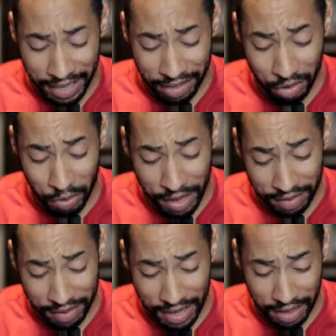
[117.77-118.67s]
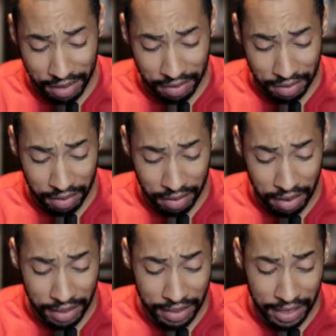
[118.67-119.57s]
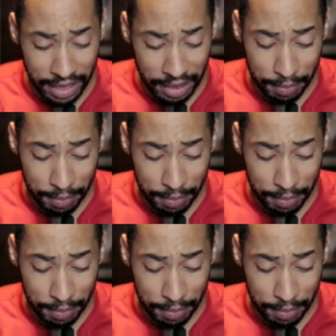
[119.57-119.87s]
and $2,000 a gig,